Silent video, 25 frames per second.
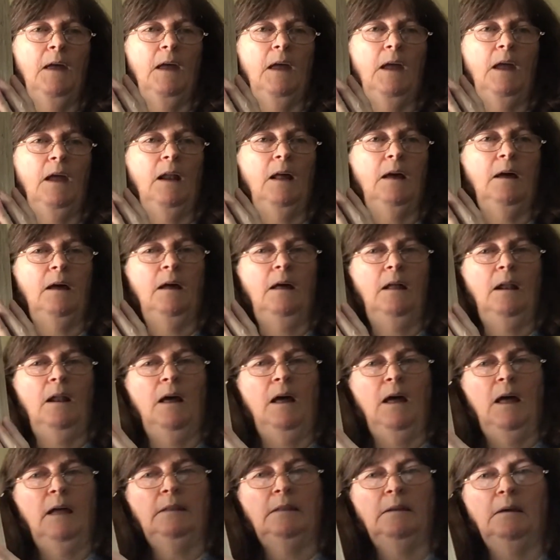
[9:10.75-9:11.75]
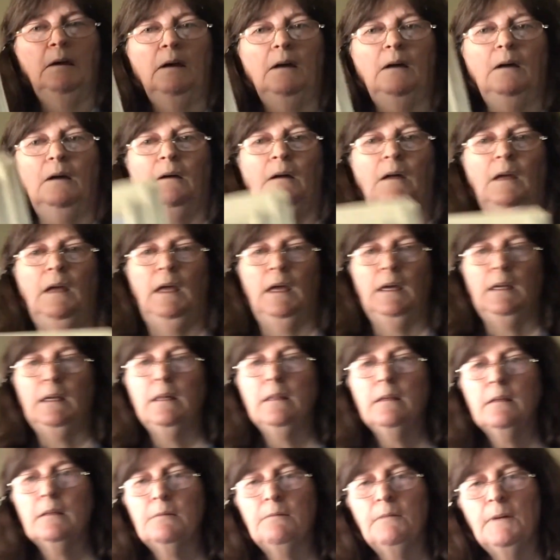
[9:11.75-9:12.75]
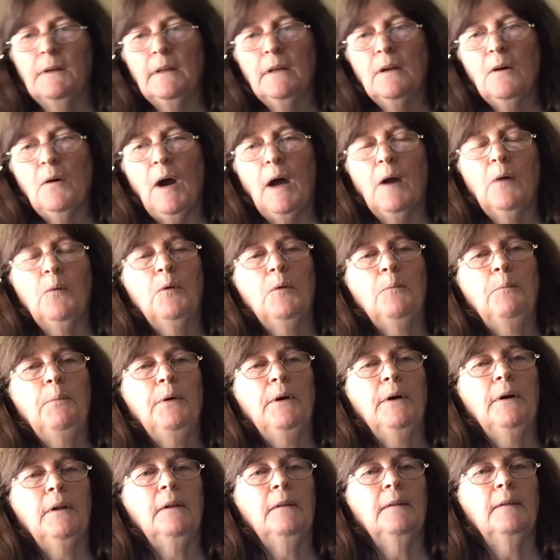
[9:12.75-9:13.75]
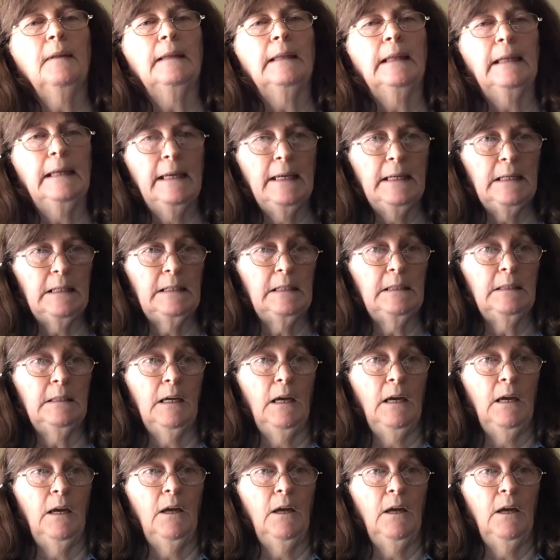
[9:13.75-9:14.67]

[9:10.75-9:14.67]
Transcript: And at the end of this video, I will put the links